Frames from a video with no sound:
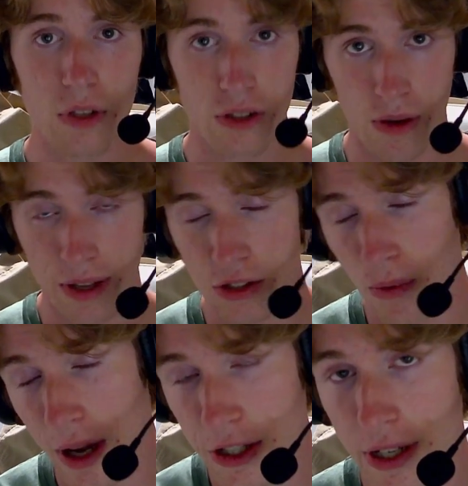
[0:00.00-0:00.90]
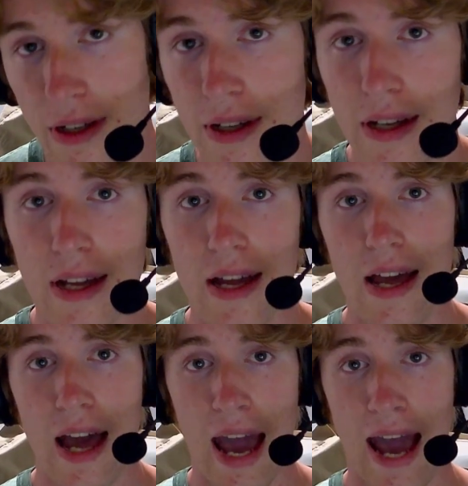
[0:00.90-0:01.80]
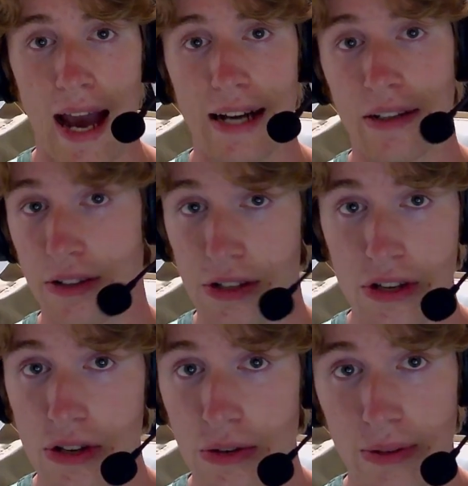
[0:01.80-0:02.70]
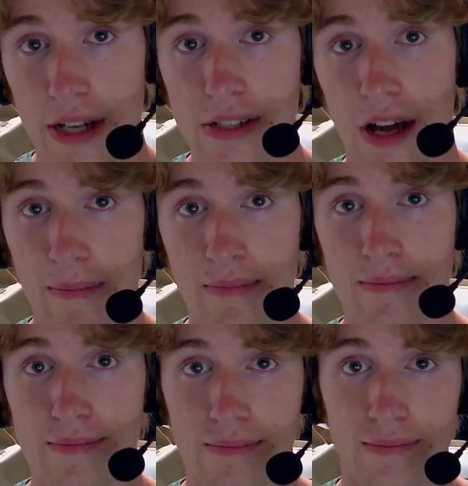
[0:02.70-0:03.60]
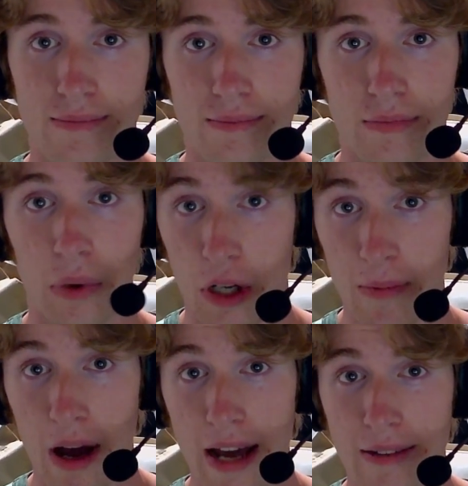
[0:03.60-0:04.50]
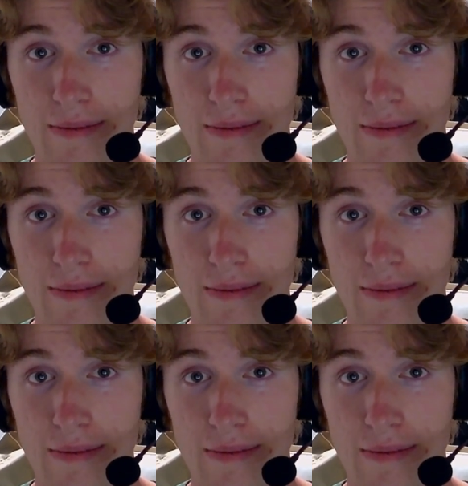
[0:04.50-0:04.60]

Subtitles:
So thanks for watching, and I'll see you next time. Goodbye.